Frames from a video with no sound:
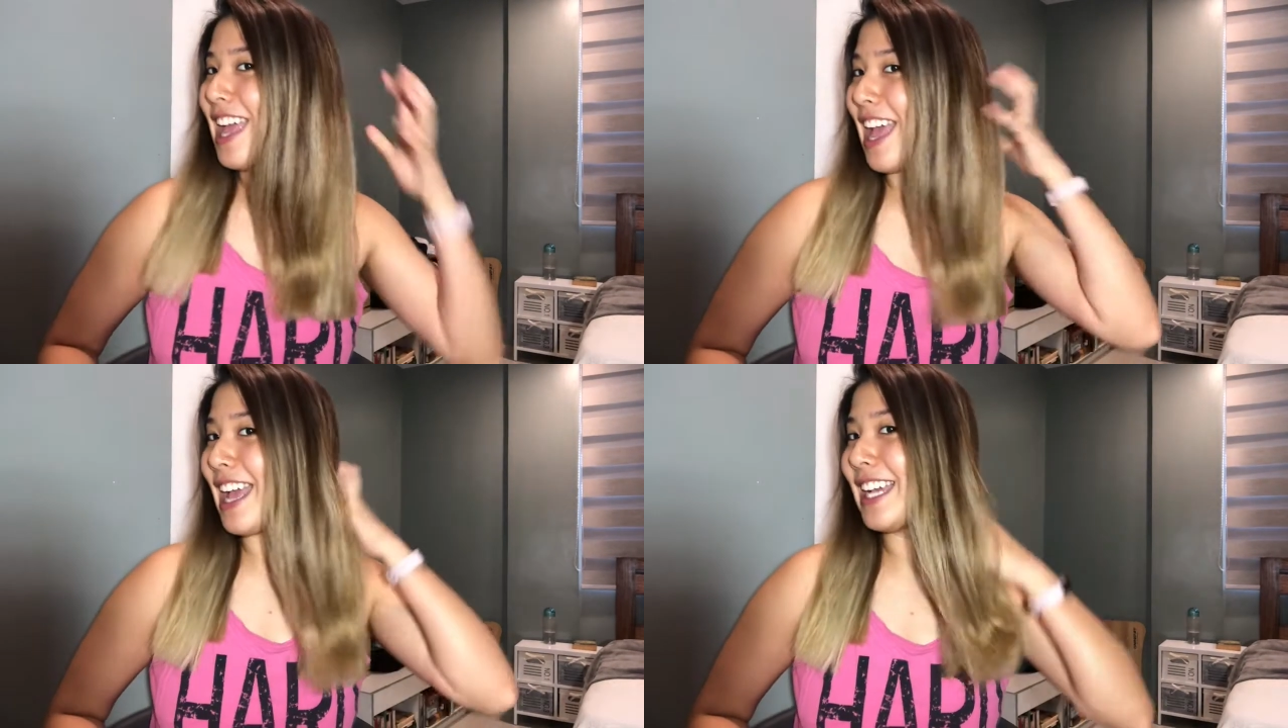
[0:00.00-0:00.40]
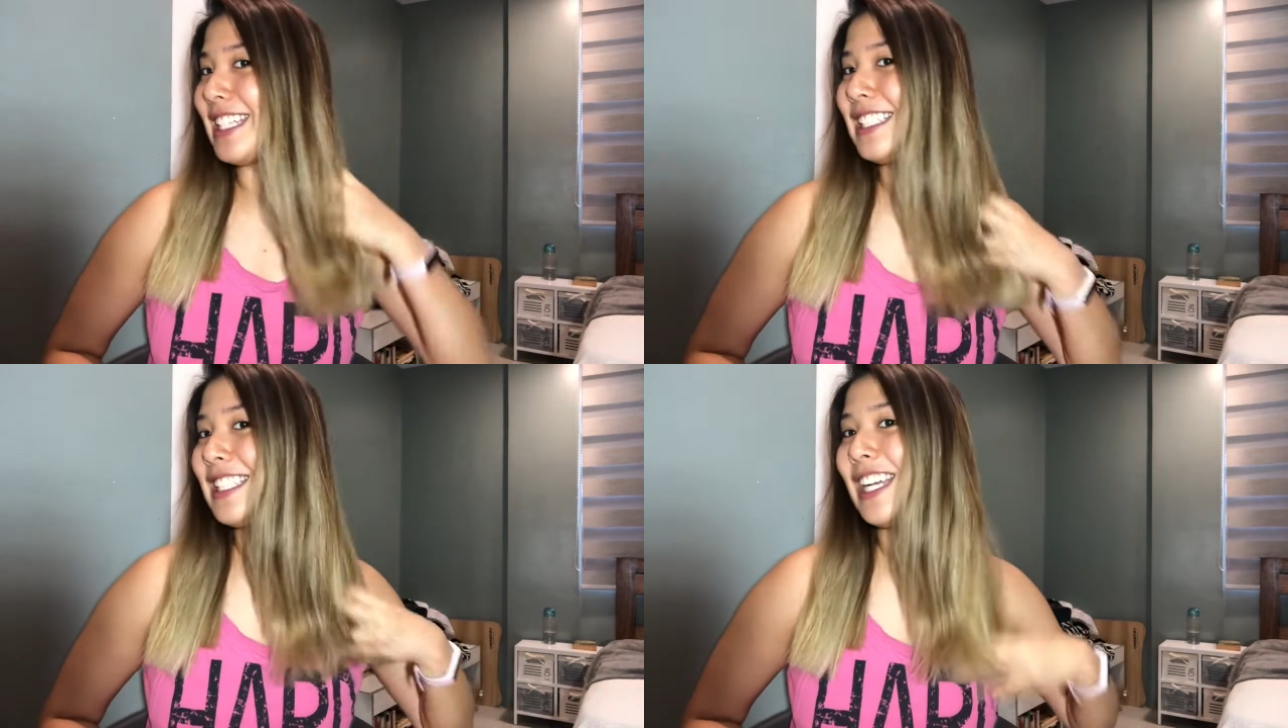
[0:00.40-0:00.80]

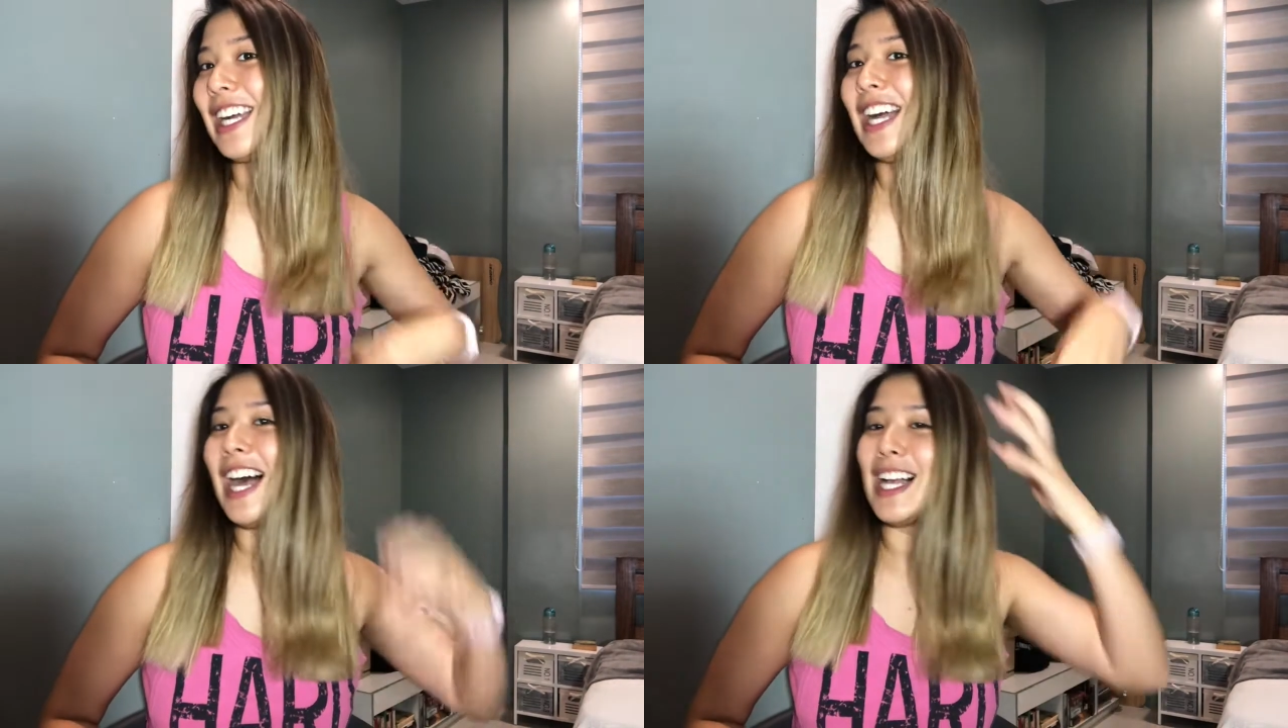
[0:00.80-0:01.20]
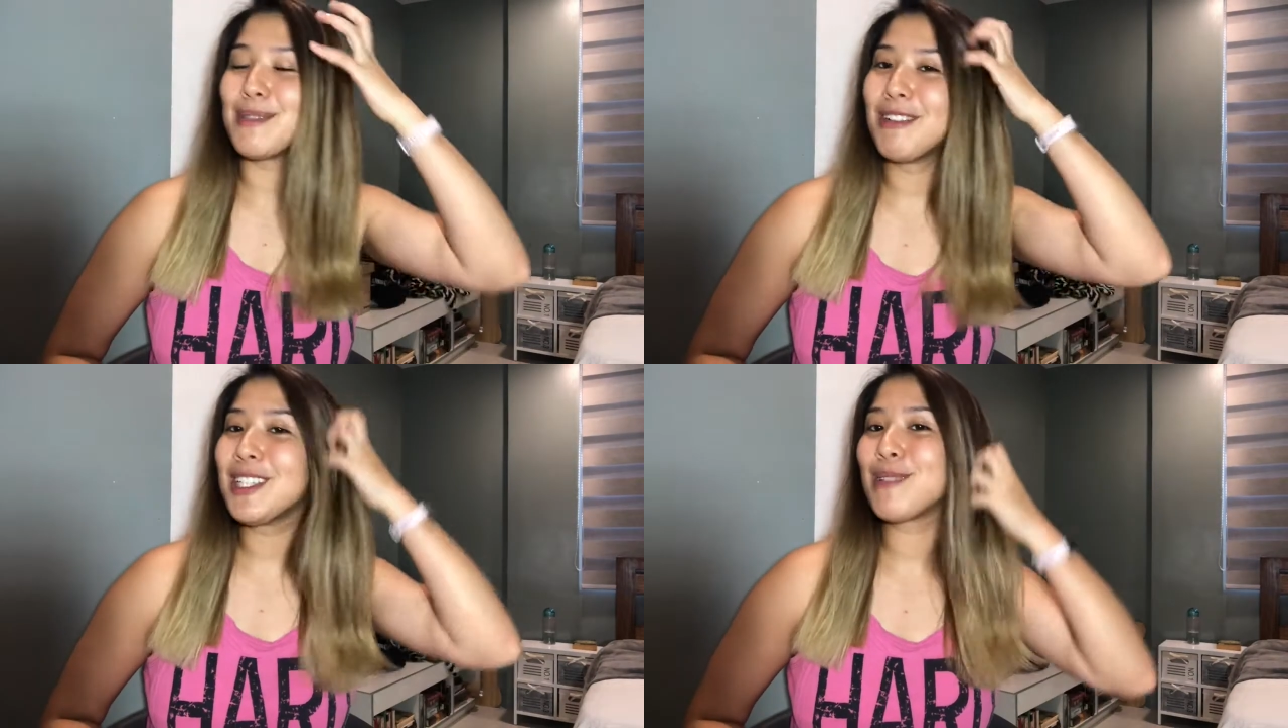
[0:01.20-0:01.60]
and as
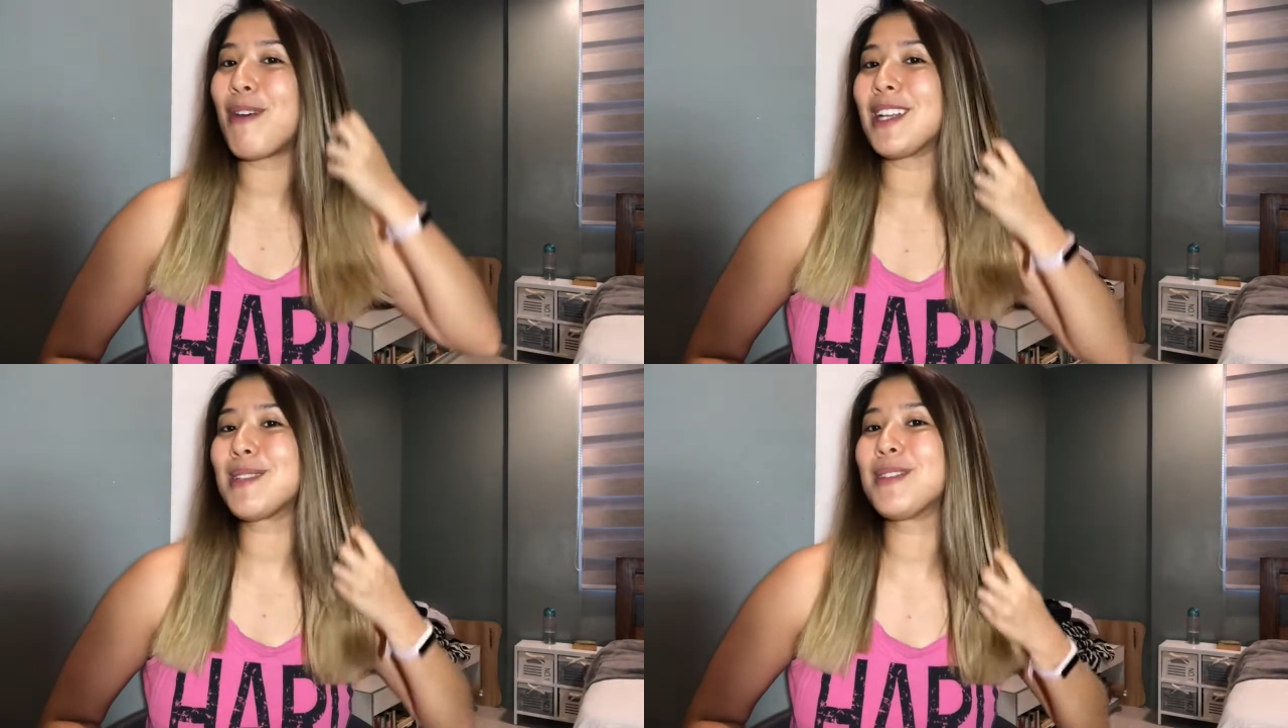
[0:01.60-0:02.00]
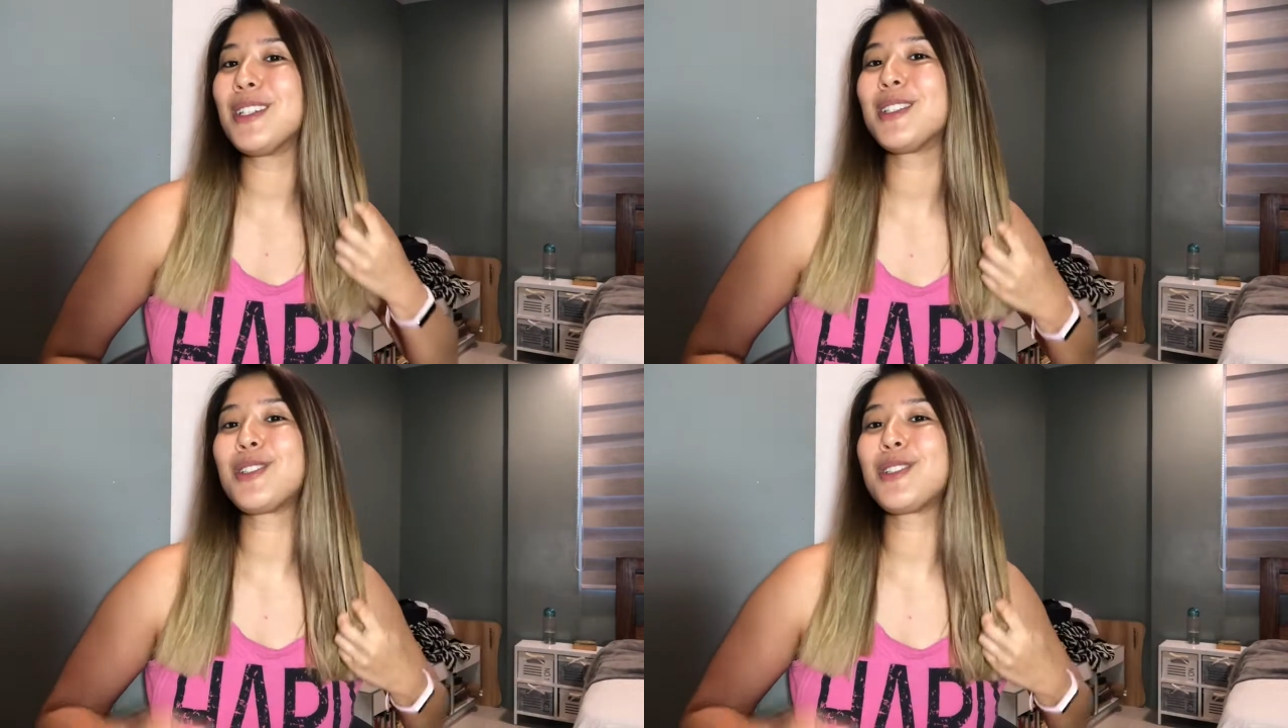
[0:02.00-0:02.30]
much as possible,